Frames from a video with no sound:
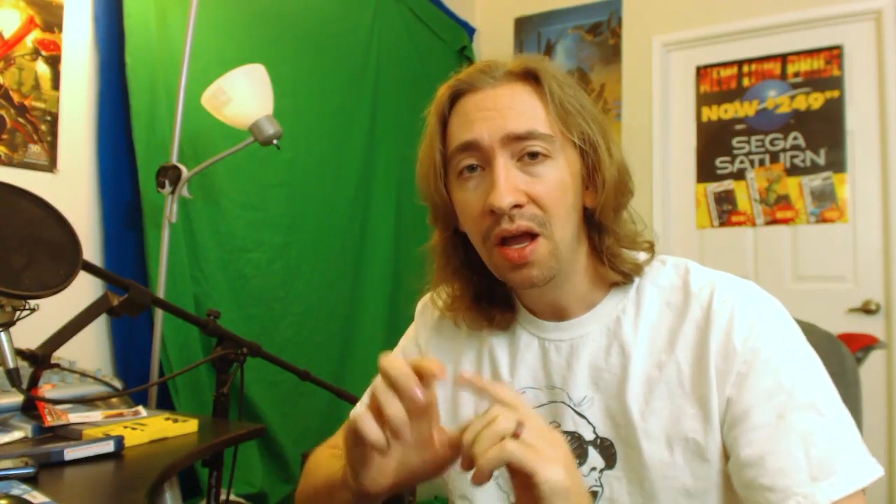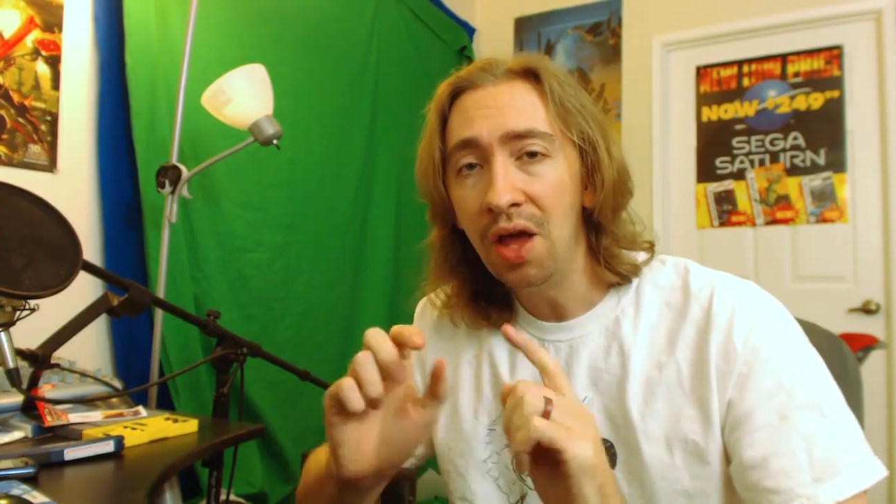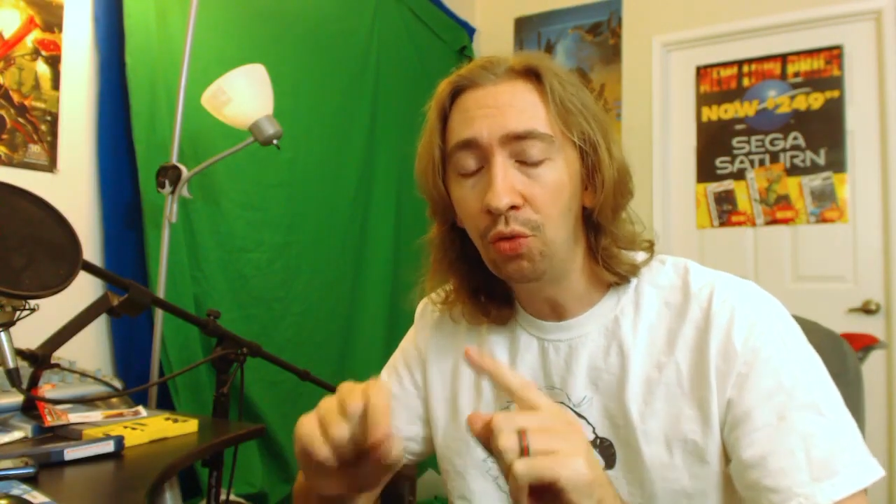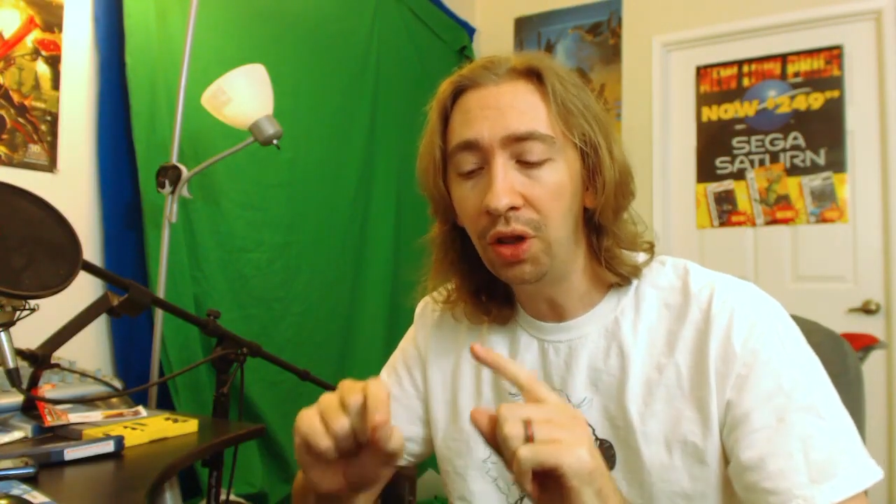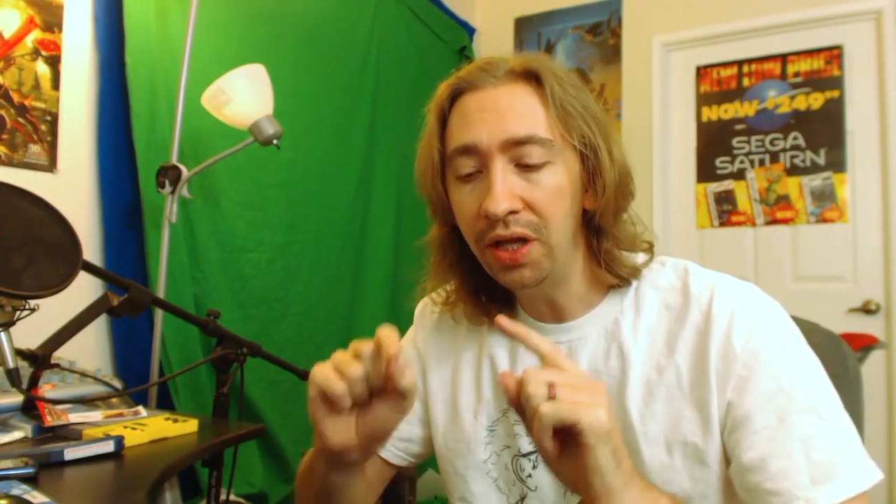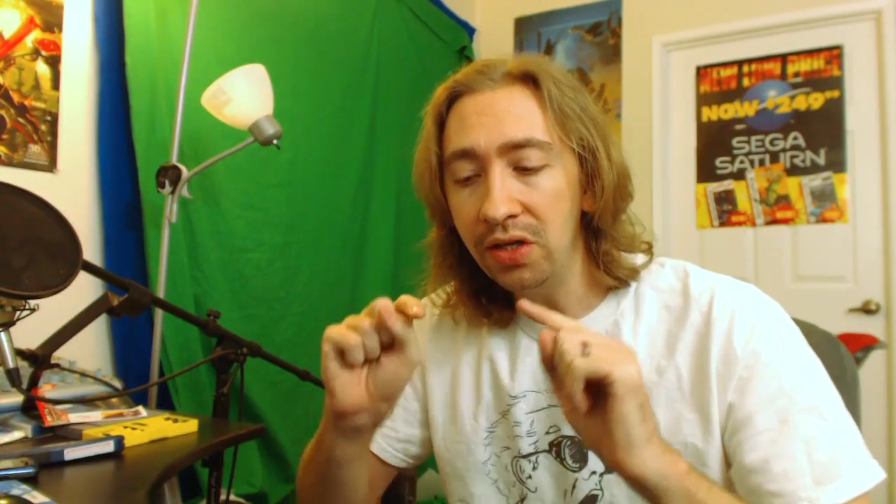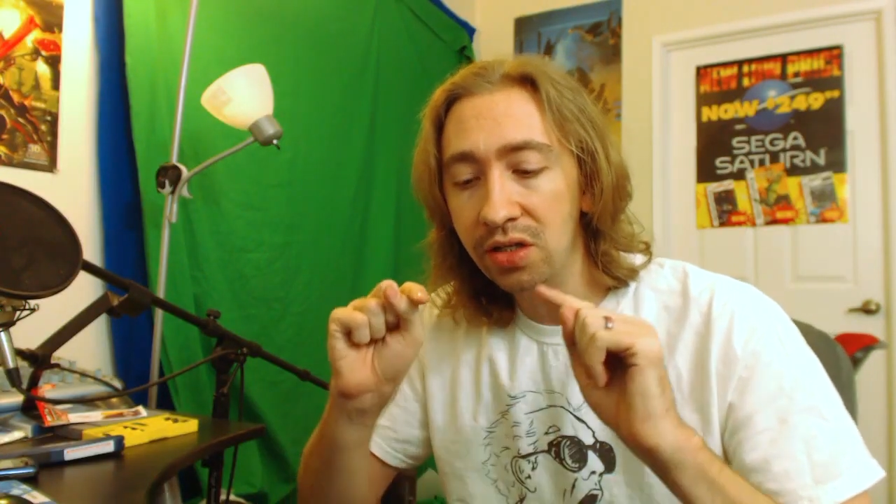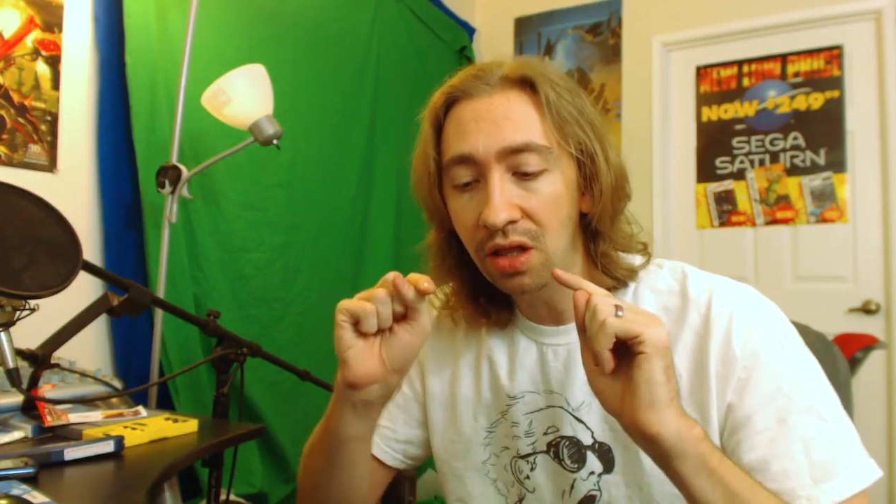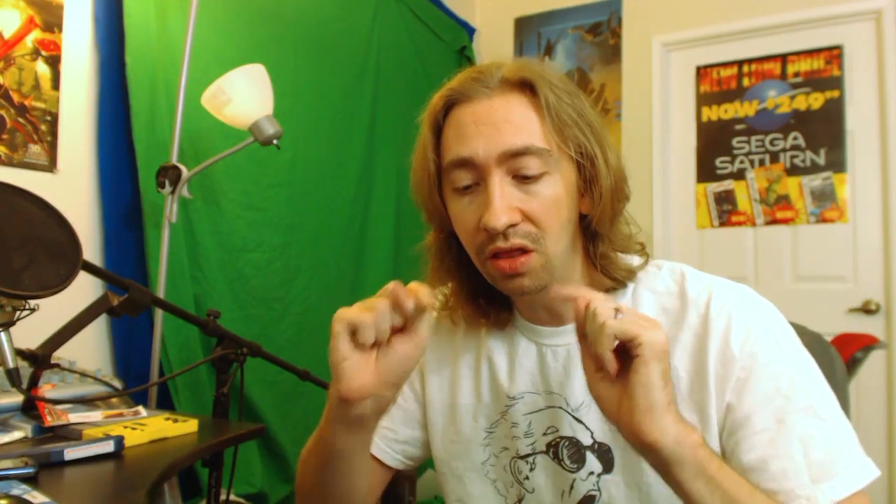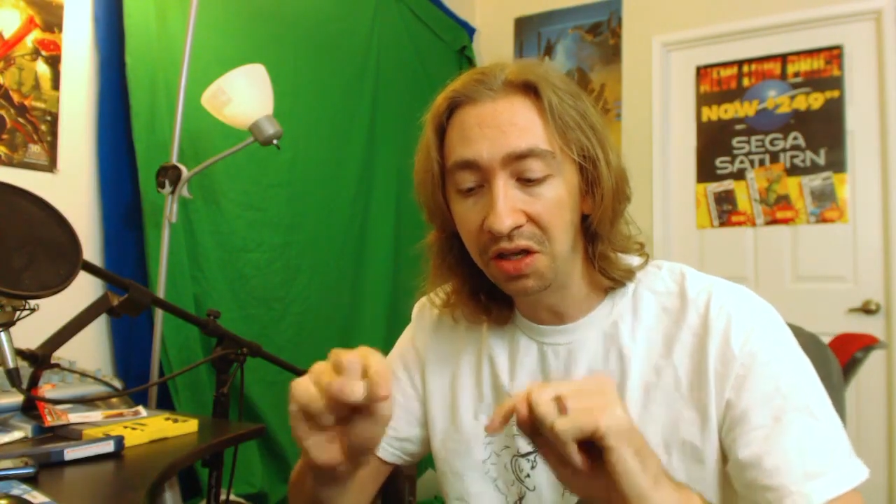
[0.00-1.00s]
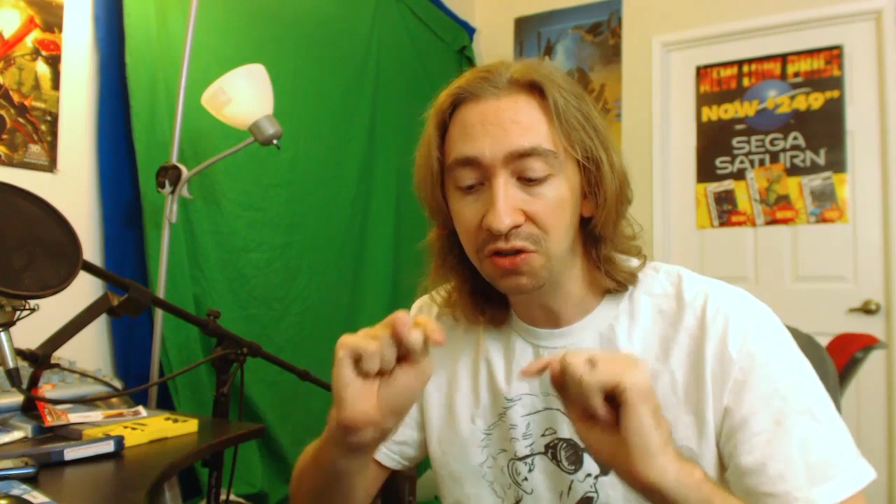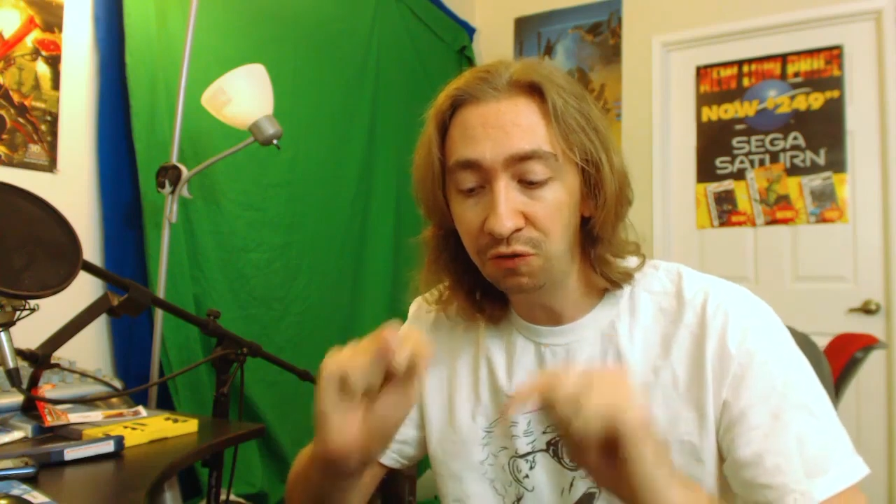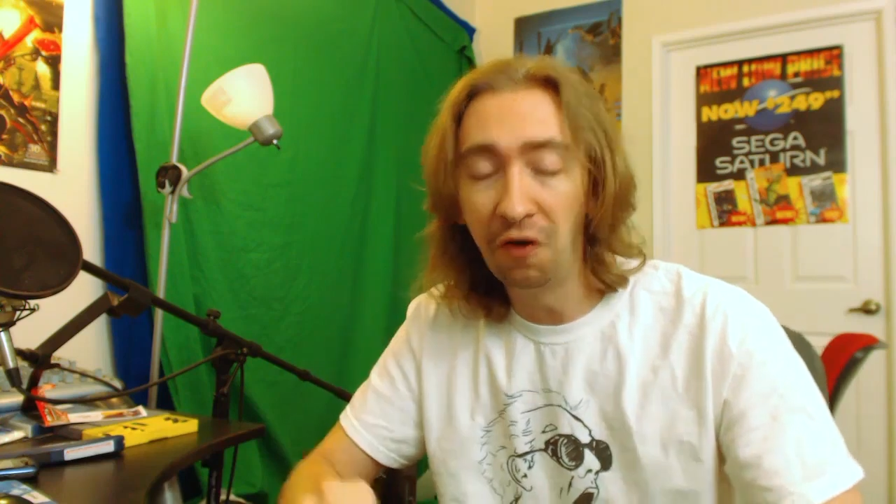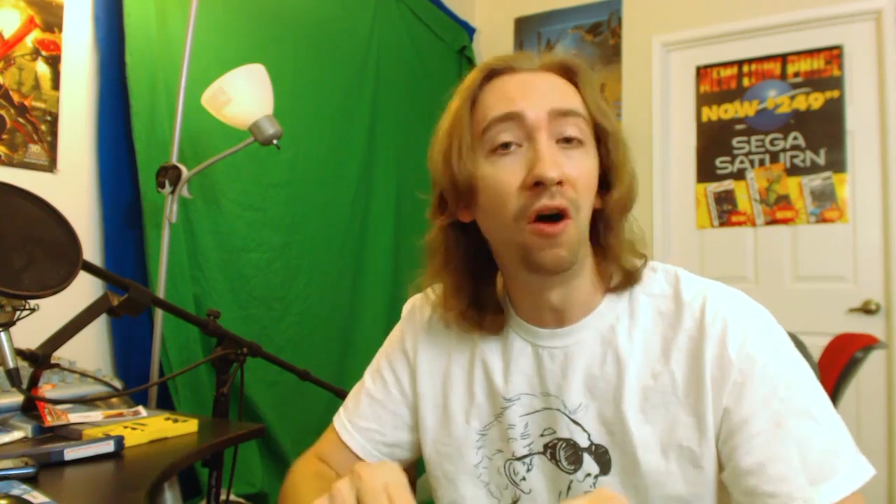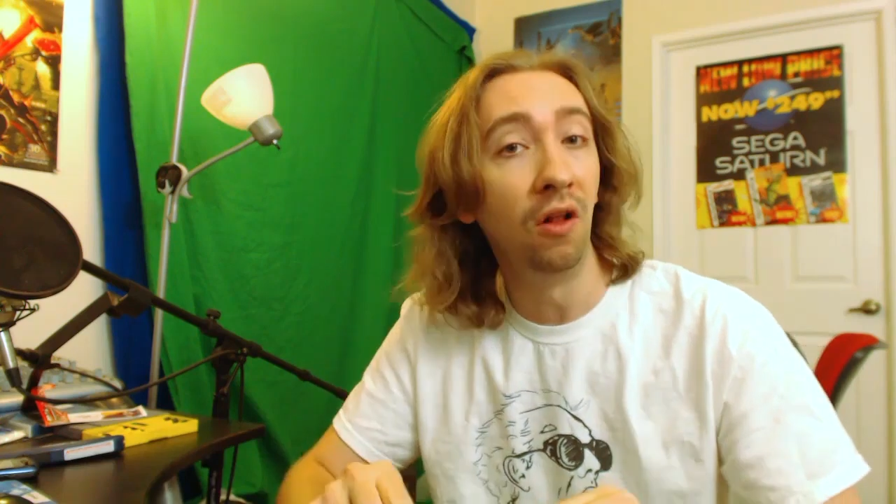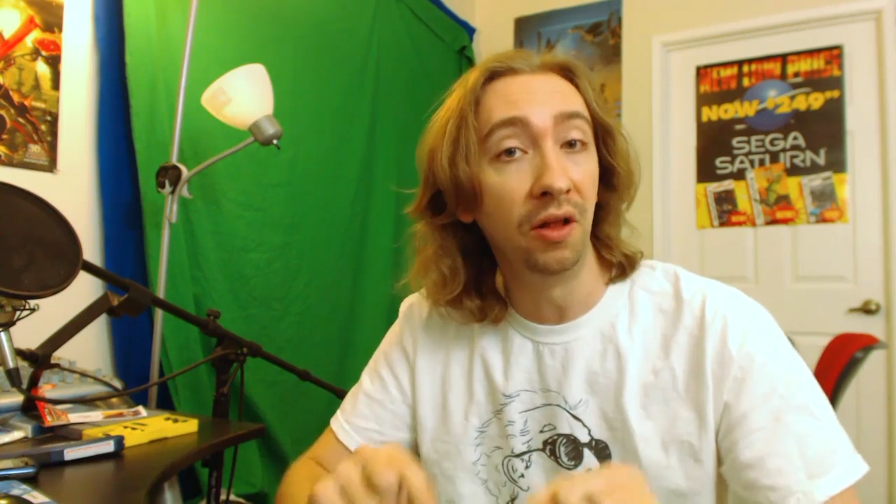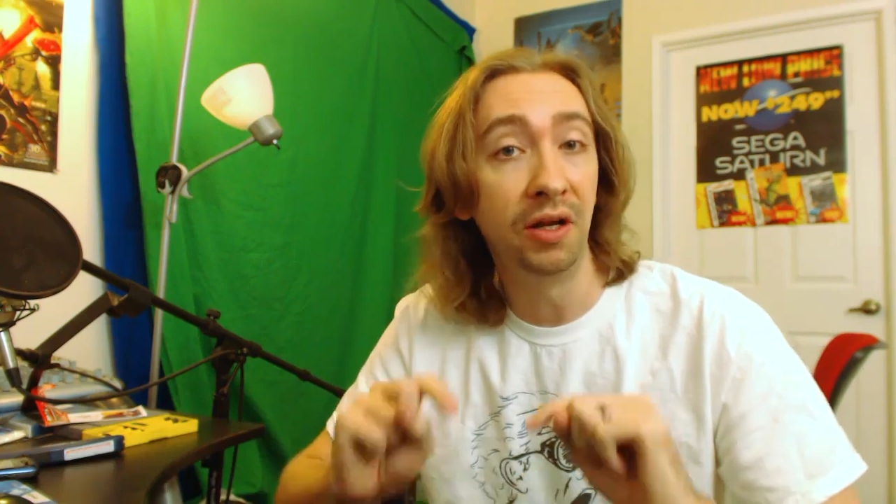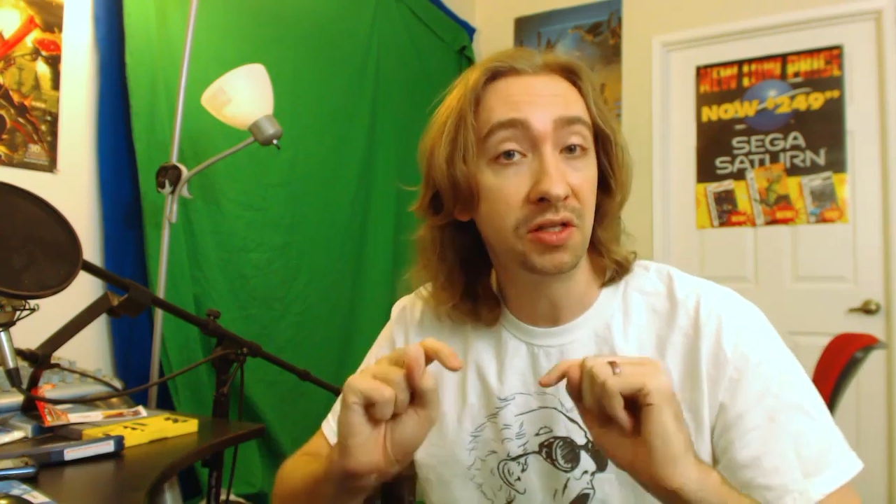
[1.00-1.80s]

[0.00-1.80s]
and released this fall.